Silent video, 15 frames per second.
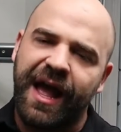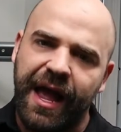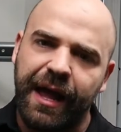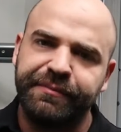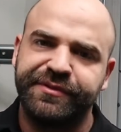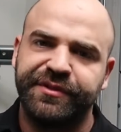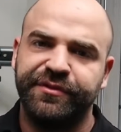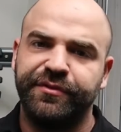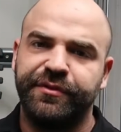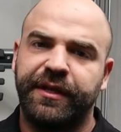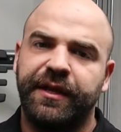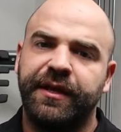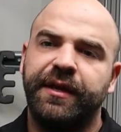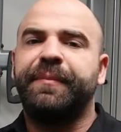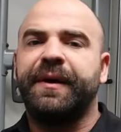
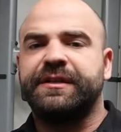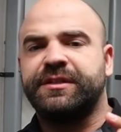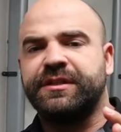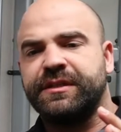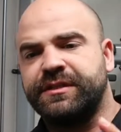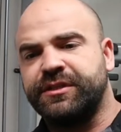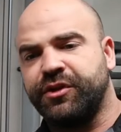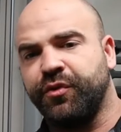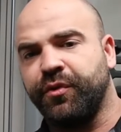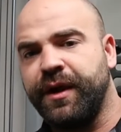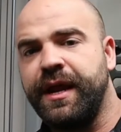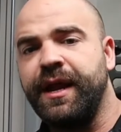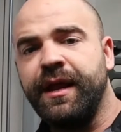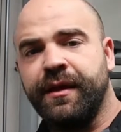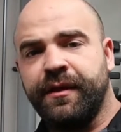Absolutely. But to the
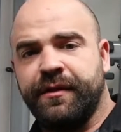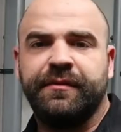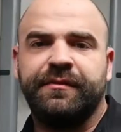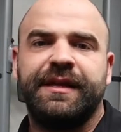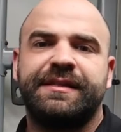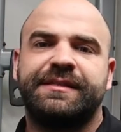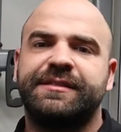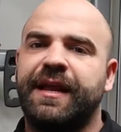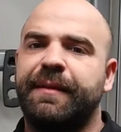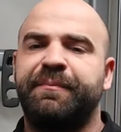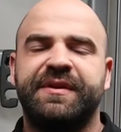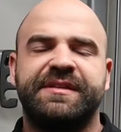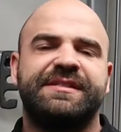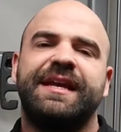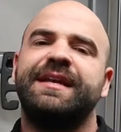degree, let's say
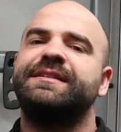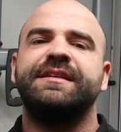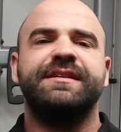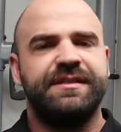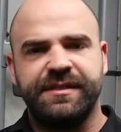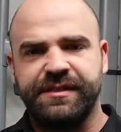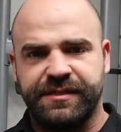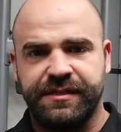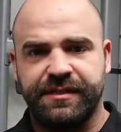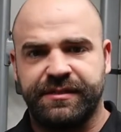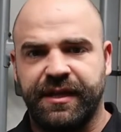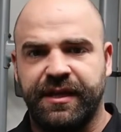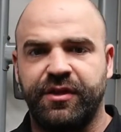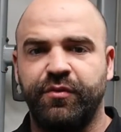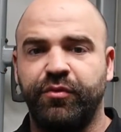percentages
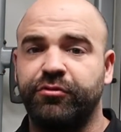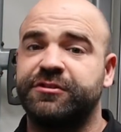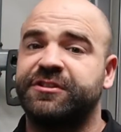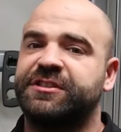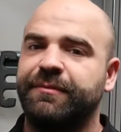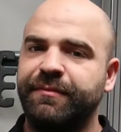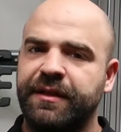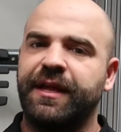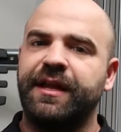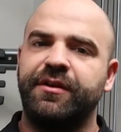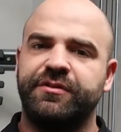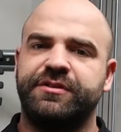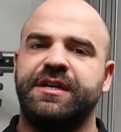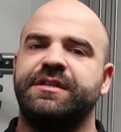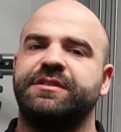that you will stimulate
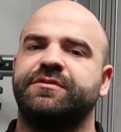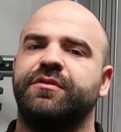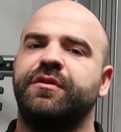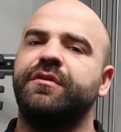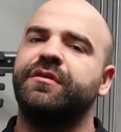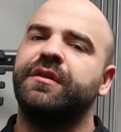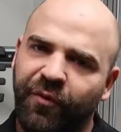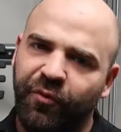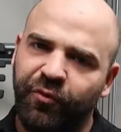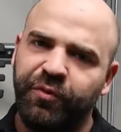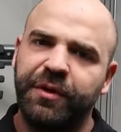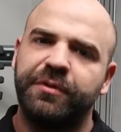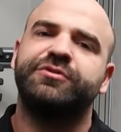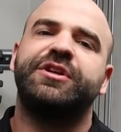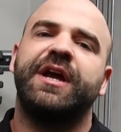your chest growth
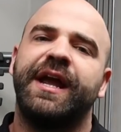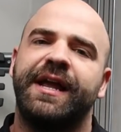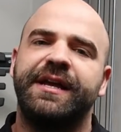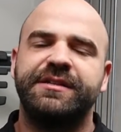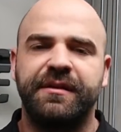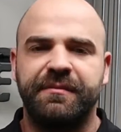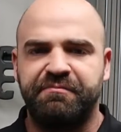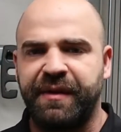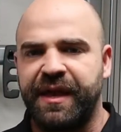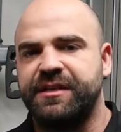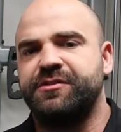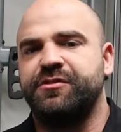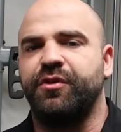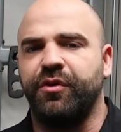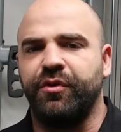will change
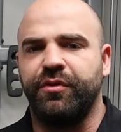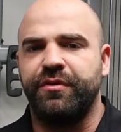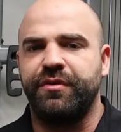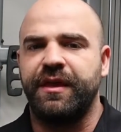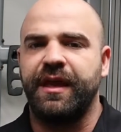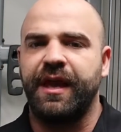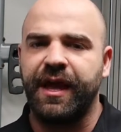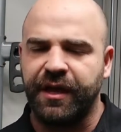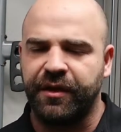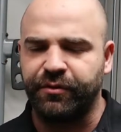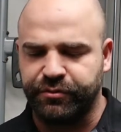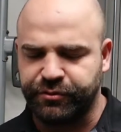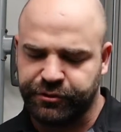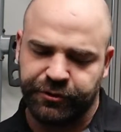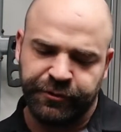based on the
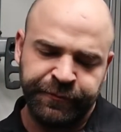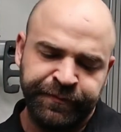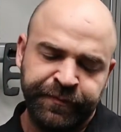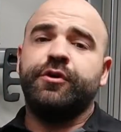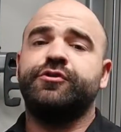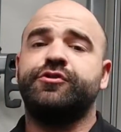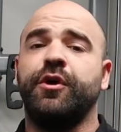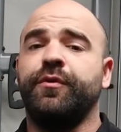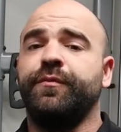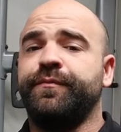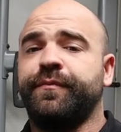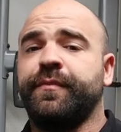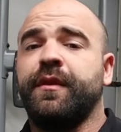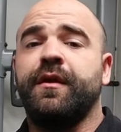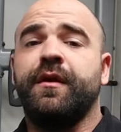angles. So
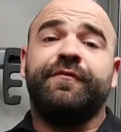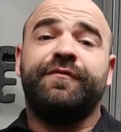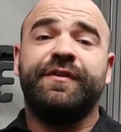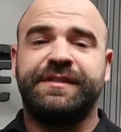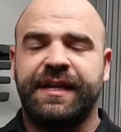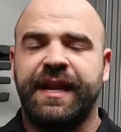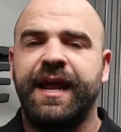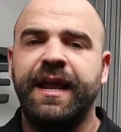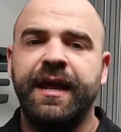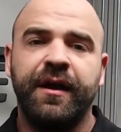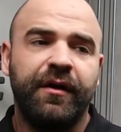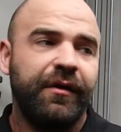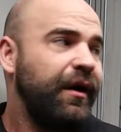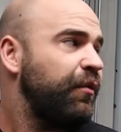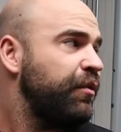for today,
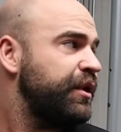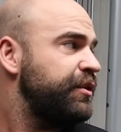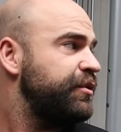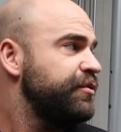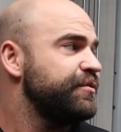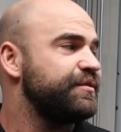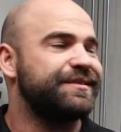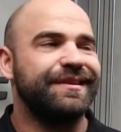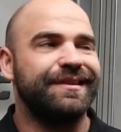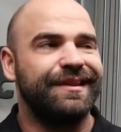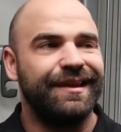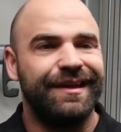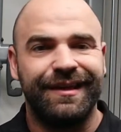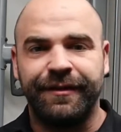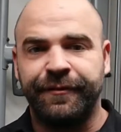I want to use
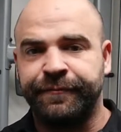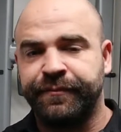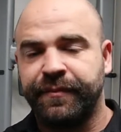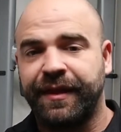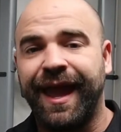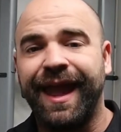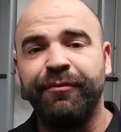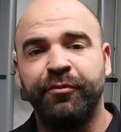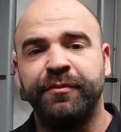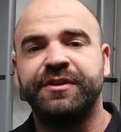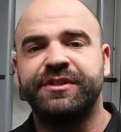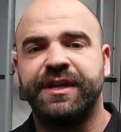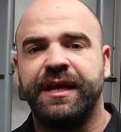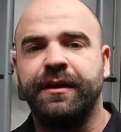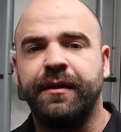the cable
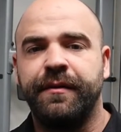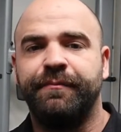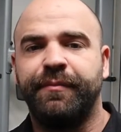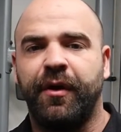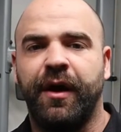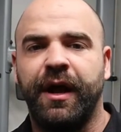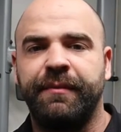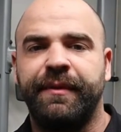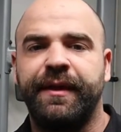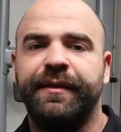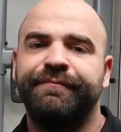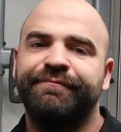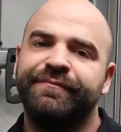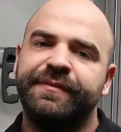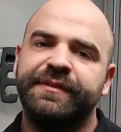machine behind me
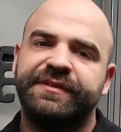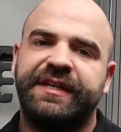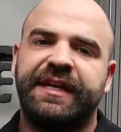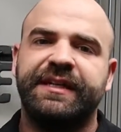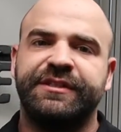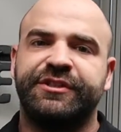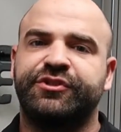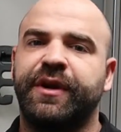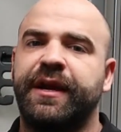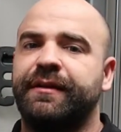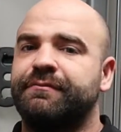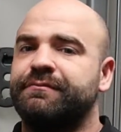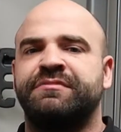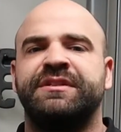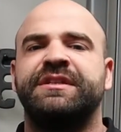to illustrate
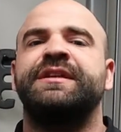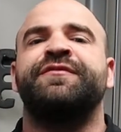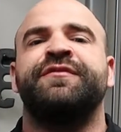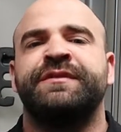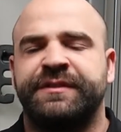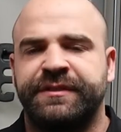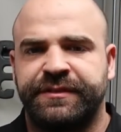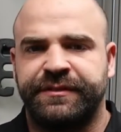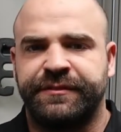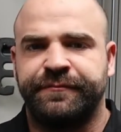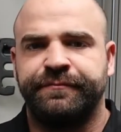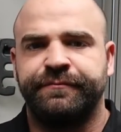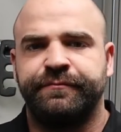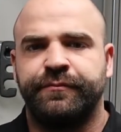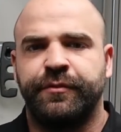the differences.
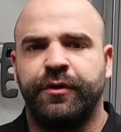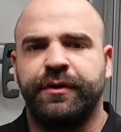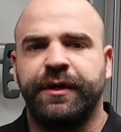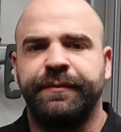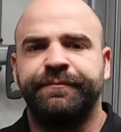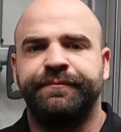Okay?